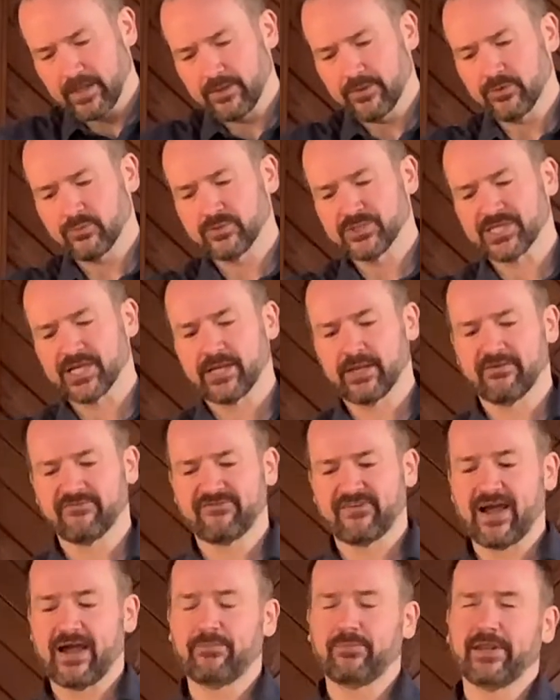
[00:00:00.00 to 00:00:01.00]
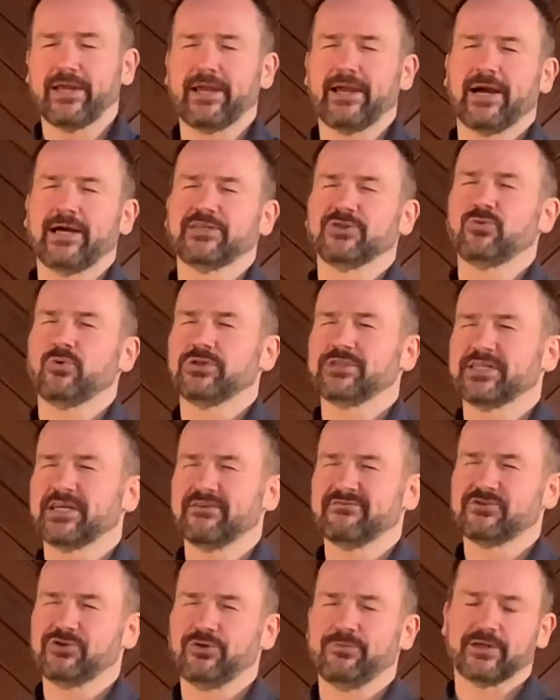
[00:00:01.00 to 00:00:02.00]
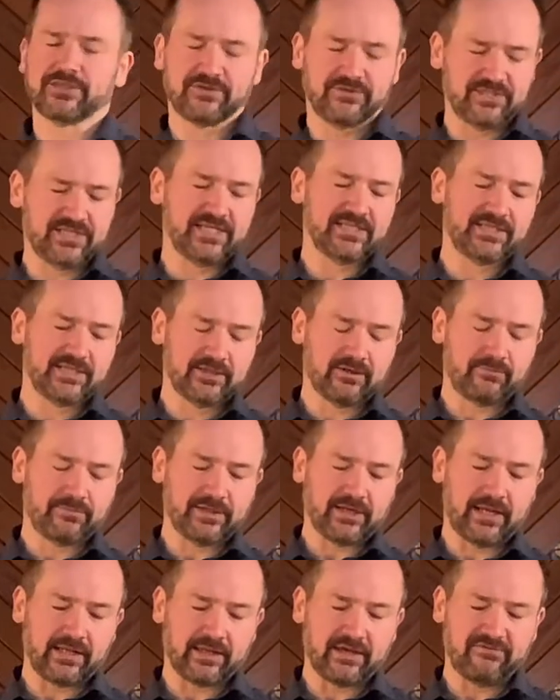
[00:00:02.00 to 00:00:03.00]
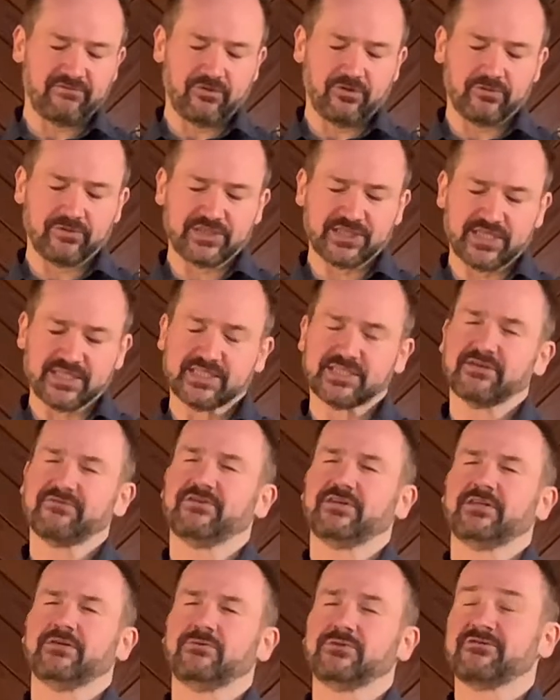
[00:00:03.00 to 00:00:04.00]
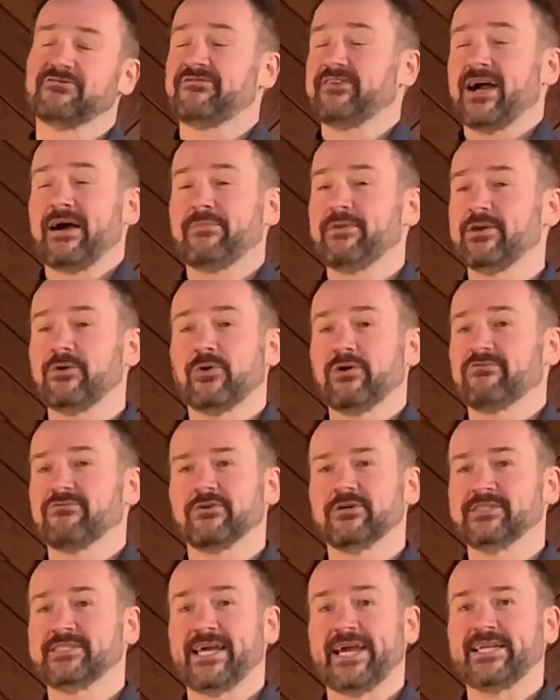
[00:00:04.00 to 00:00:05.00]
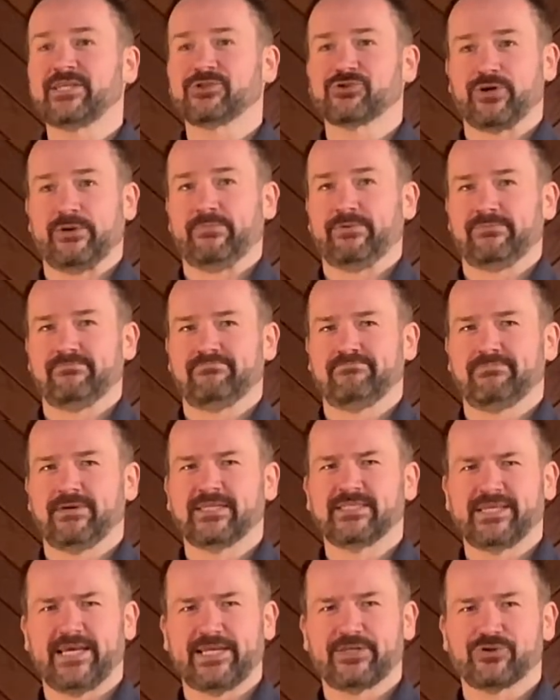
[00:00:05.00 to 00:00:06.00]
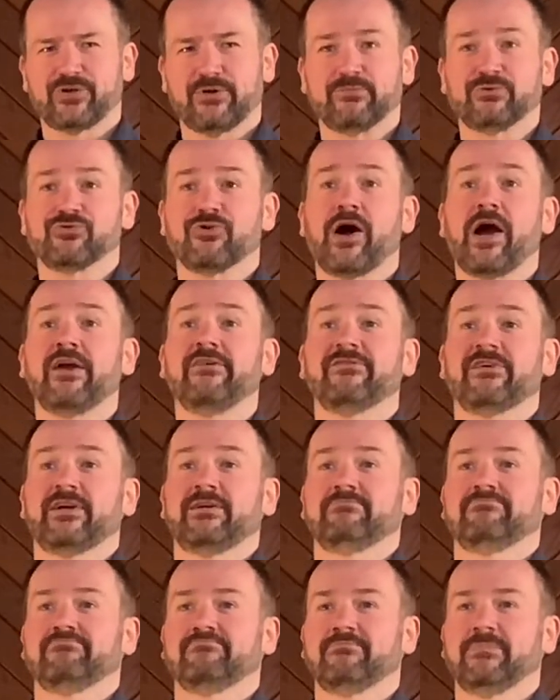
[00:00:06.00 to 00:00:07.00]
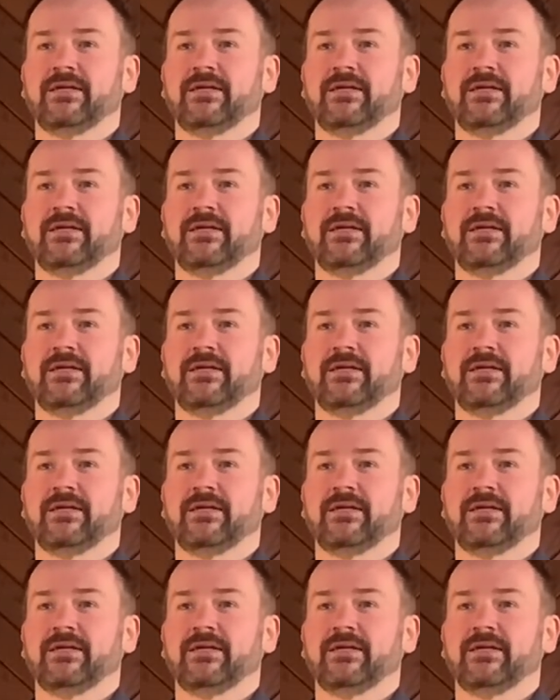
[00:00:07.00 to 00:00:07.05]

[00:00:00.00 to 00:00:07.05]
There was a family, I don't want to give too much detail, but I'll give you the gist of it. There was a family going for a day trip, a day trip driving,